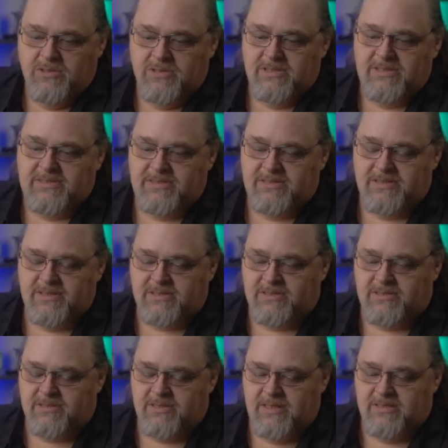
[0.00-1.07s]
So this
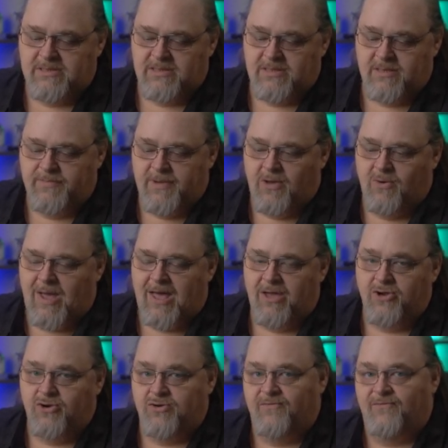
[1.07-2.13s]
just isn't about how
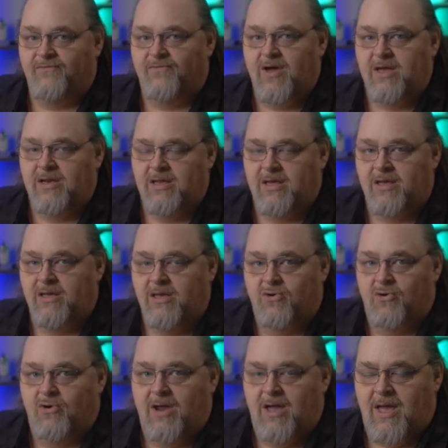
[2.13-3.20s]
you're defining
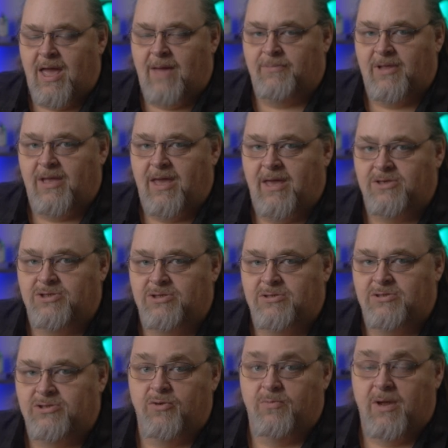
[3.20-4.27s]
your
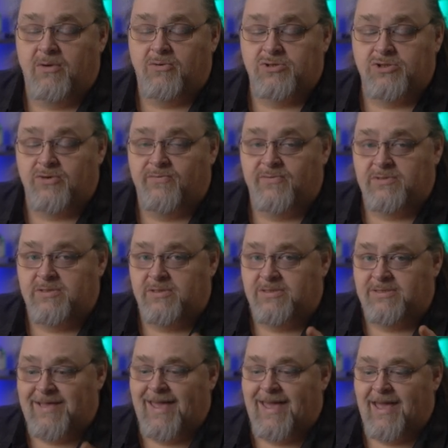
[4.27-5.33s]
applications, your
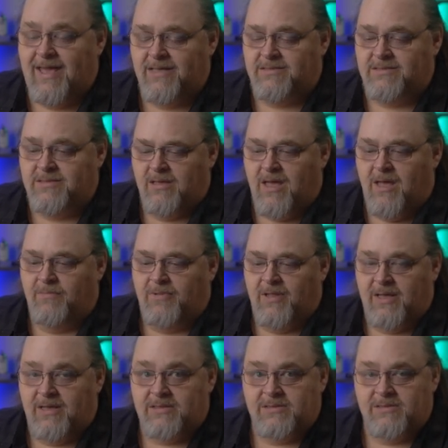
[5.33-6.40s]
microservices as
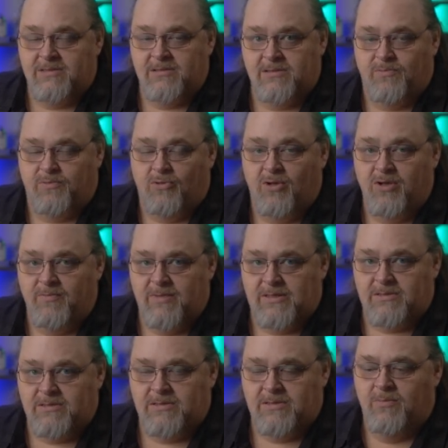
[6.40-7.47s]
complex
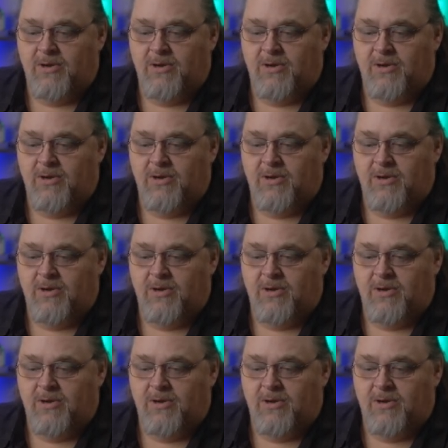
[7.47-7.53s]
deployments,